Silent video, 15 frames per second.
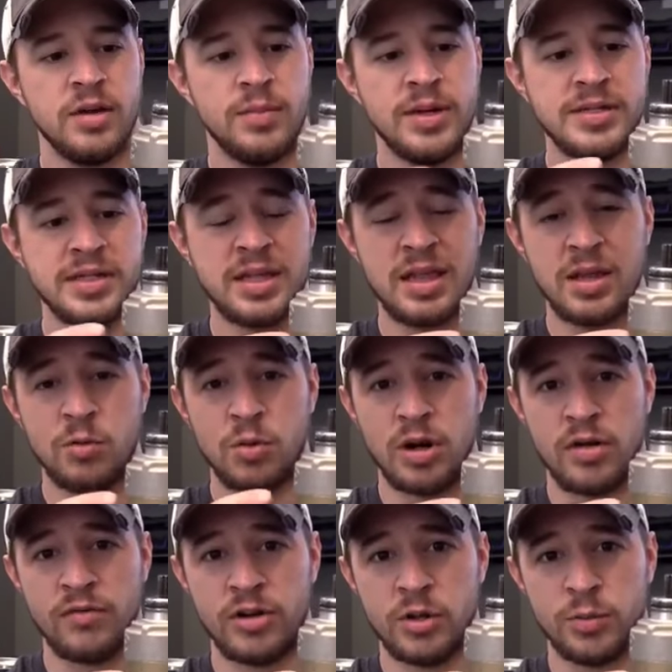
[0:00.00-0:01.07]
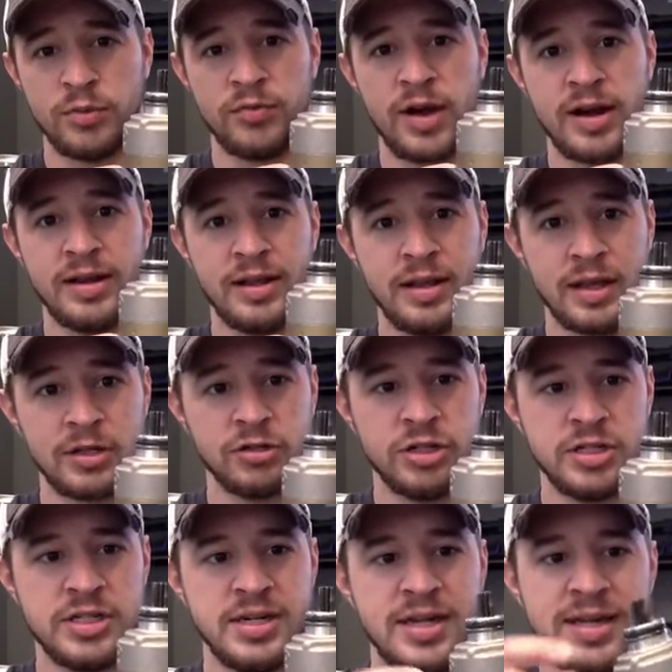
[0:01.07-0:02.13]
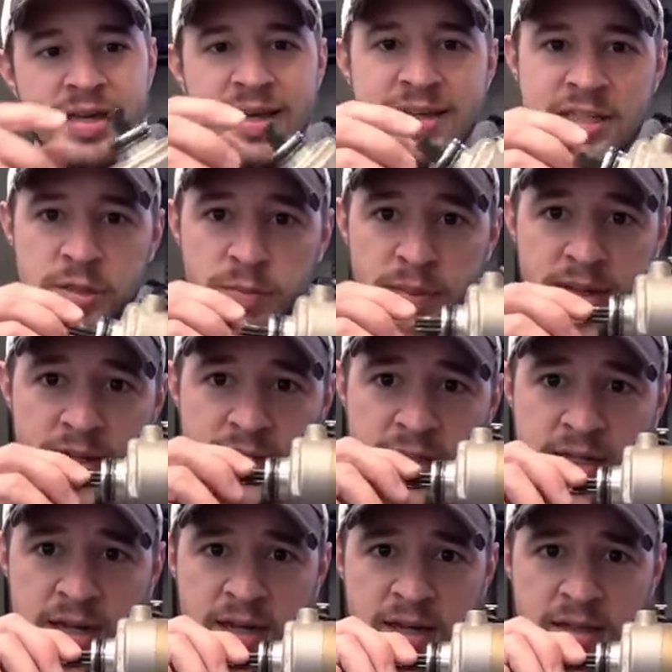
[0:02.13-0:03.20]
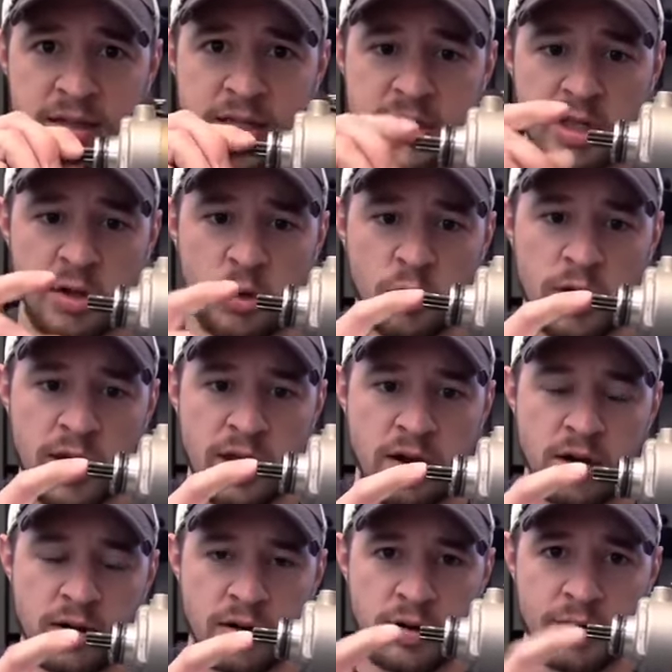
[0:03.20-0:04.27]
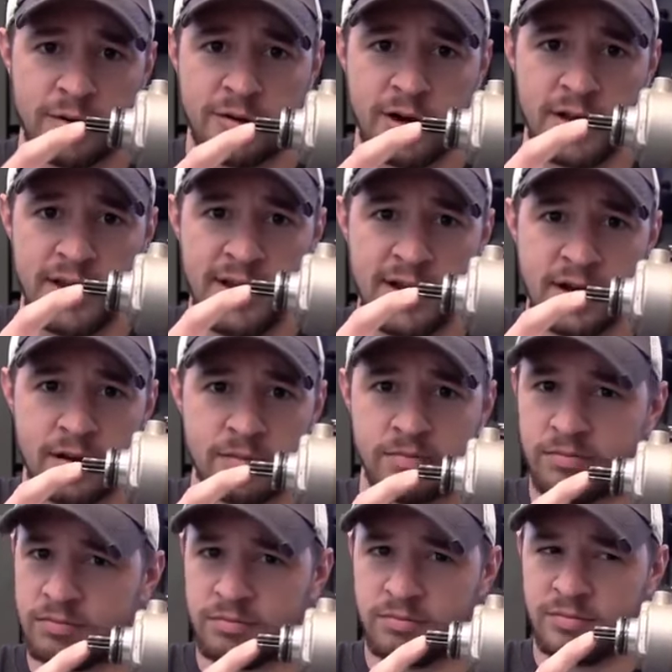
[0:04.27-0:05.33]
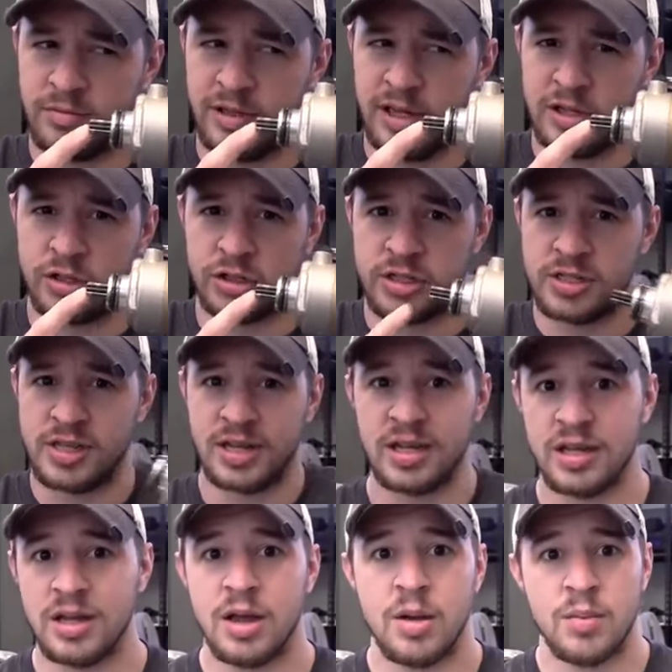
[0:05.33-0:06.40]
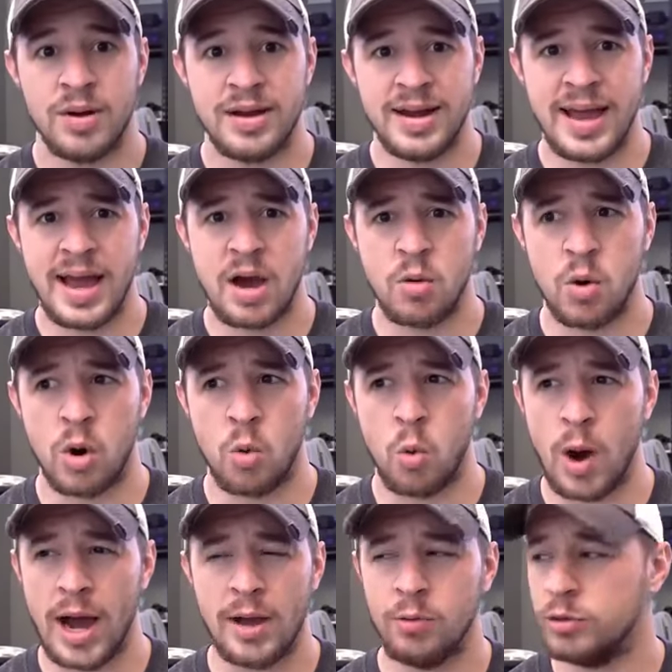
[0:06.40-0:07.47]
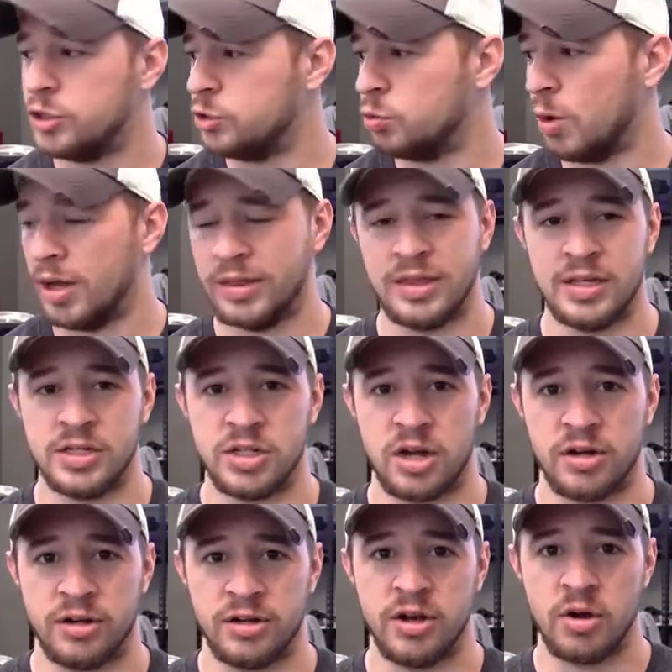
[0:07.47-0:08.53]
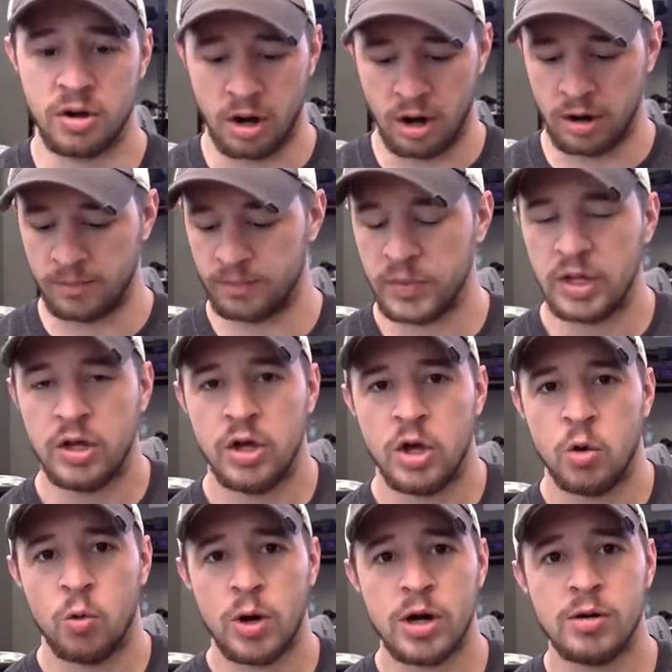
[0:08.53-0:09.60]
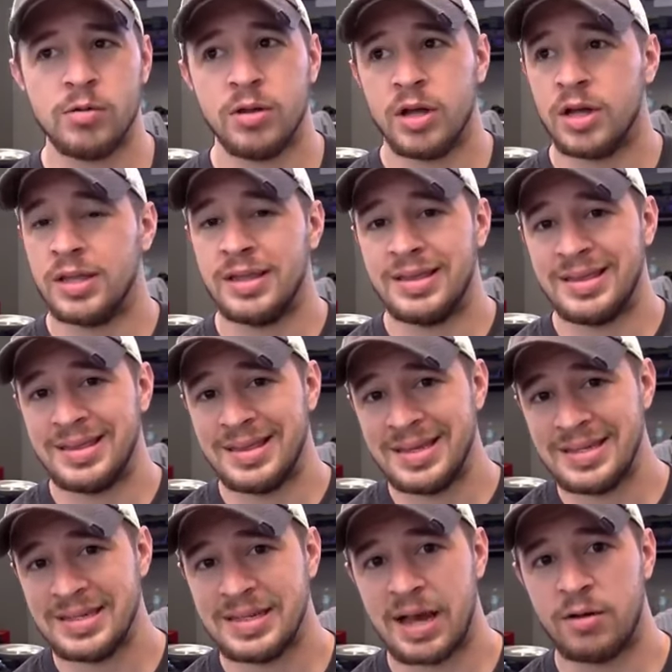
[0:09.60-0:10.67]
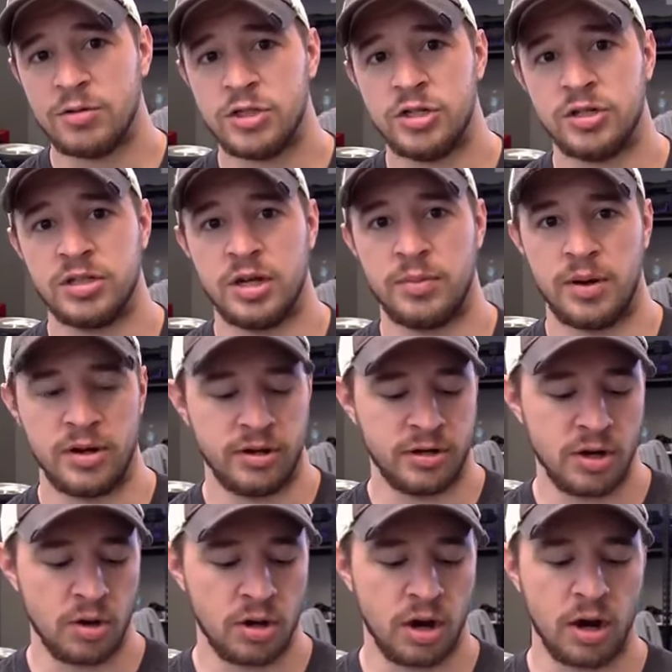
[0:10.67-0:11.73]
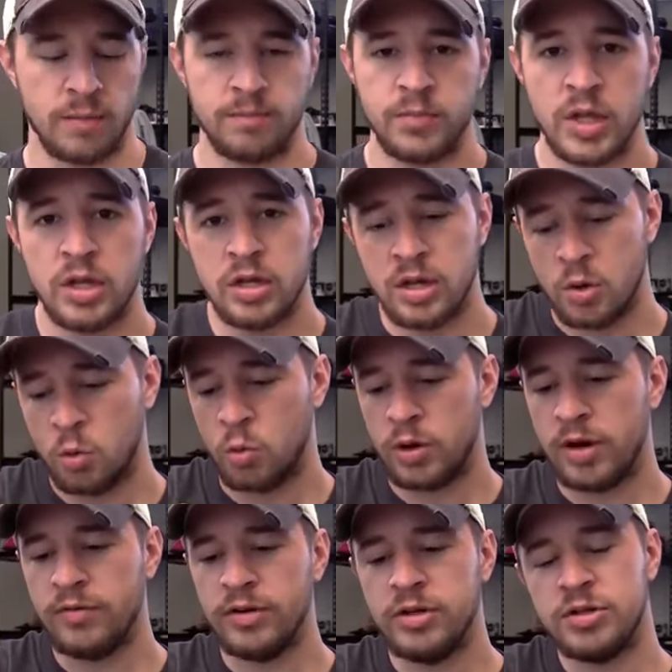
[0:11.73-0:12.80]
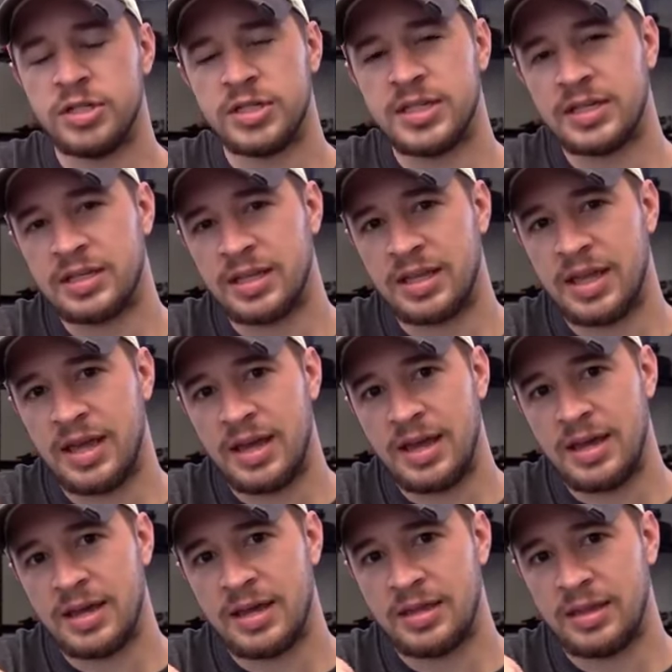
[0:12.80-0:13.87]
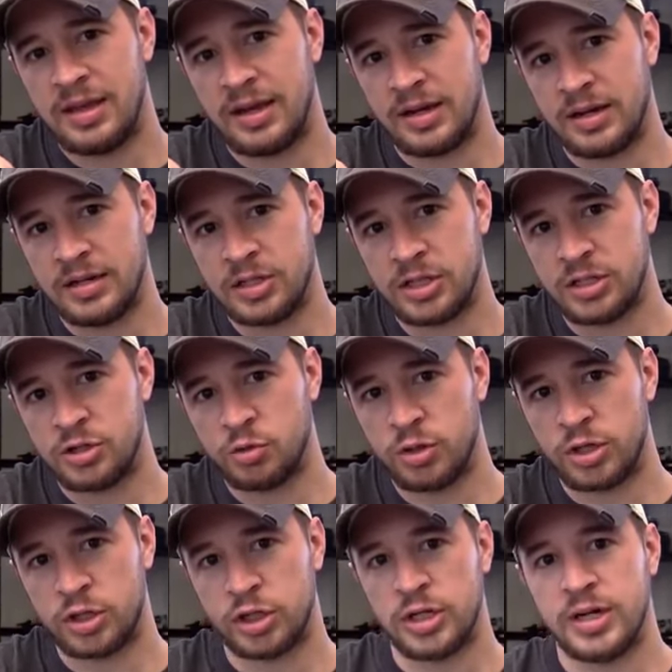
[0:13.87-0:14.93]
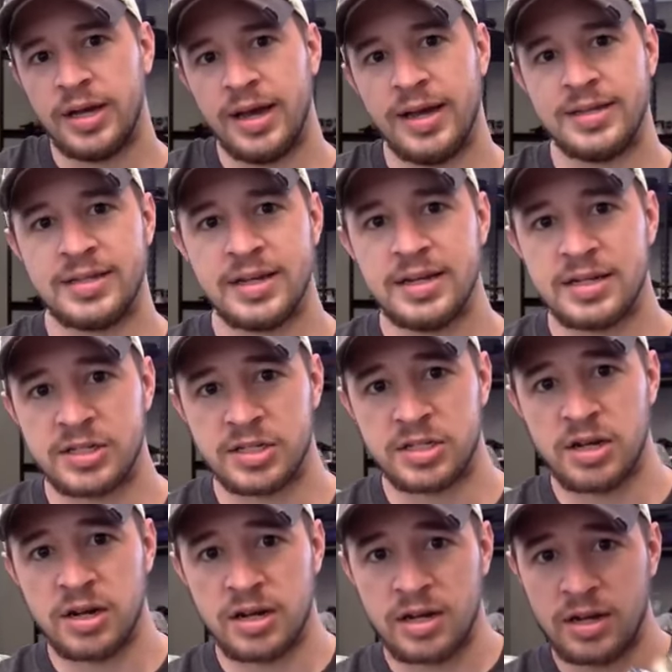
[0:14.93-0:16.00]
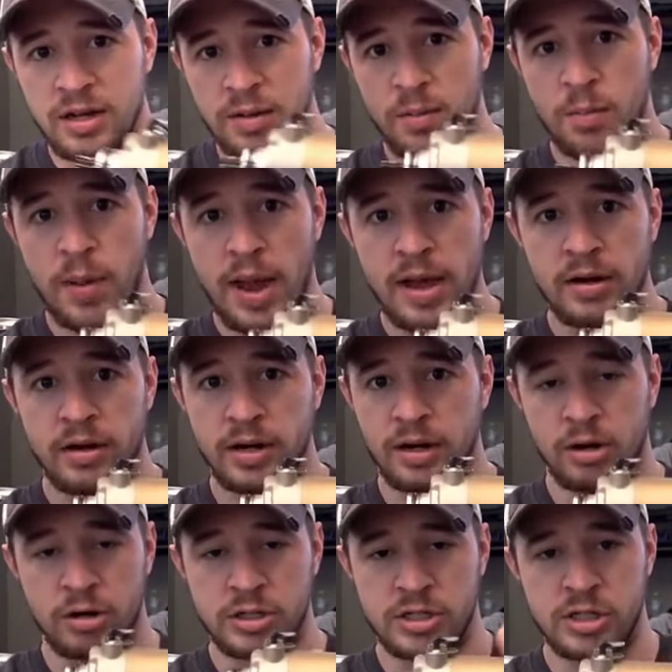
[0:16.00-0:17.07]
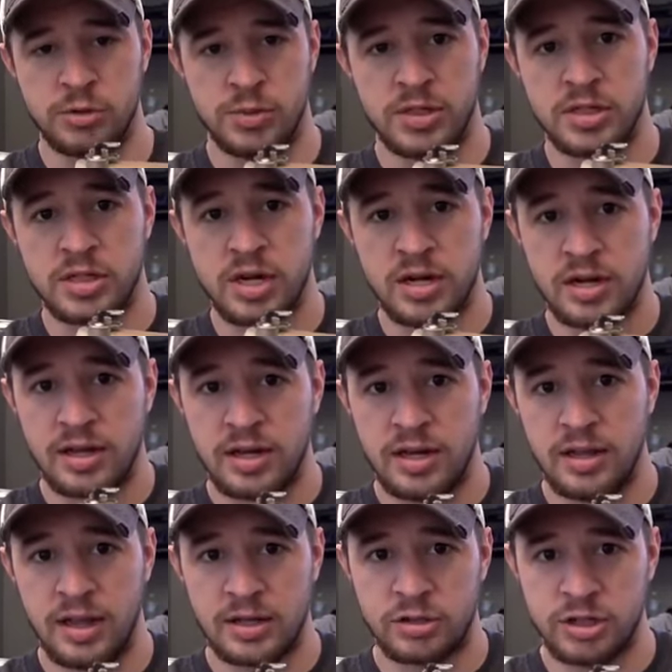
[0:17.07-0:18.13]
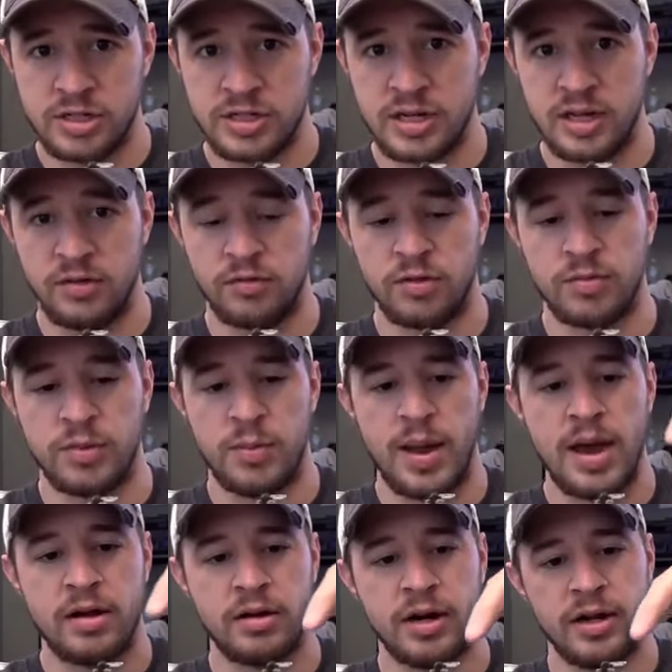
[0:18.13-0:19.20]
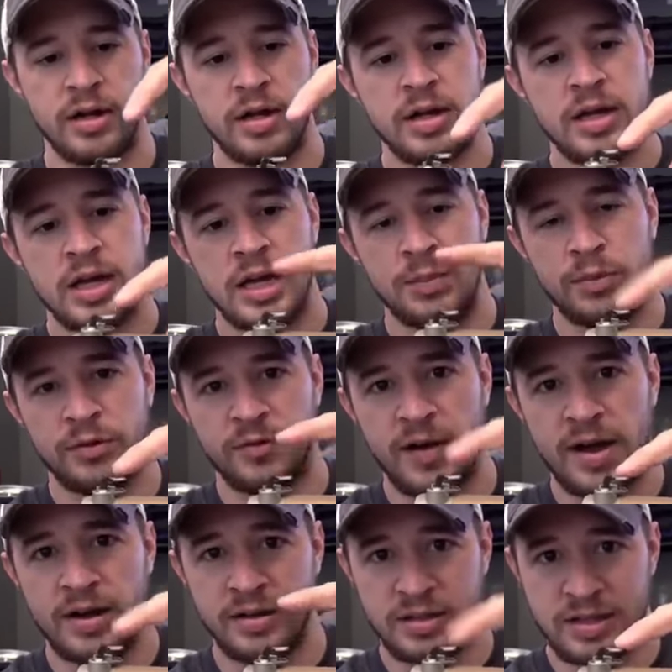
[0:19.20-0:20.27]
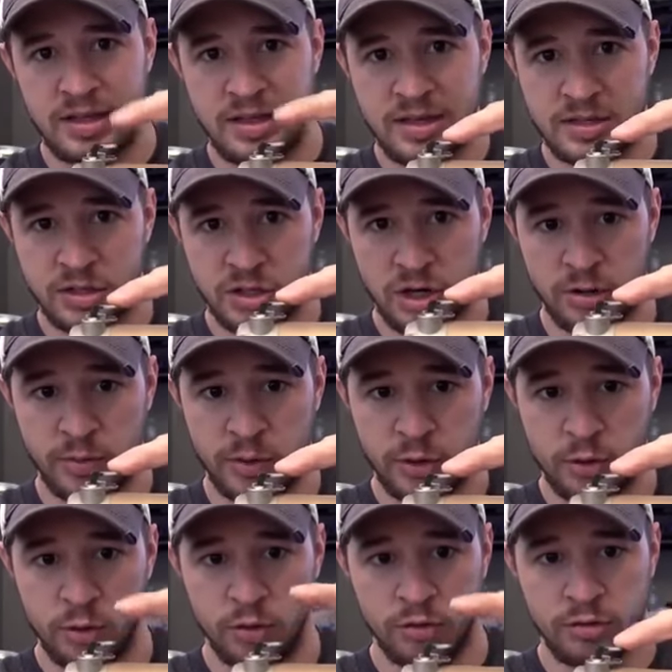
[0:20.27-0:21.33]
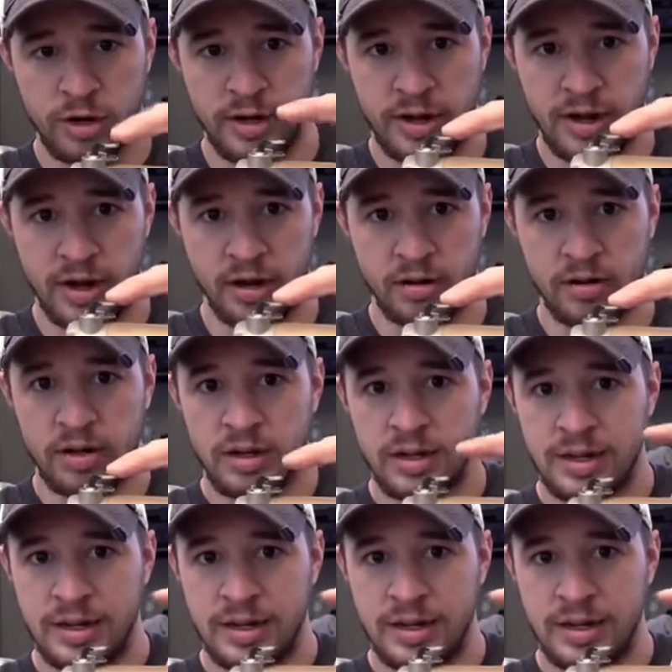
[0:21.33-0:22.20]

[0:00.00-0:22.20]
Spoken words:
Basically, whenever you provide it electricity, it spins this little gear right here. Interesting. But now, why would you want this on your go-kart? Well, this is how it's hooked up on your go-kart. Whenever you stick the key in the ignition switch, it's gonna suck electricity from the battery and provide it to this terminal right here.